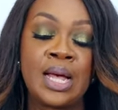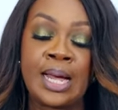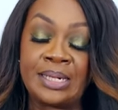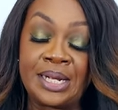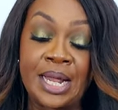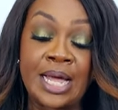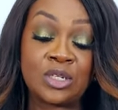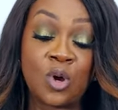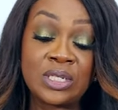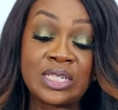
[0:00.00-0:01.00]
And then I
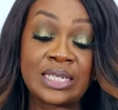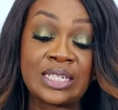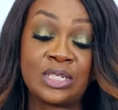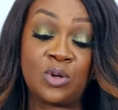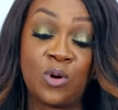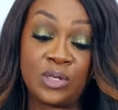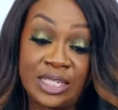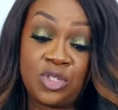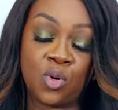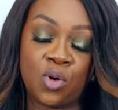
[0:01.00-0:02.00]
had contacted
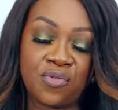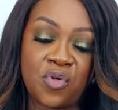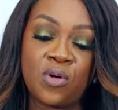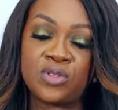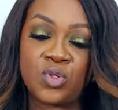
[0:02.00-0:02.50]
auditor, of course.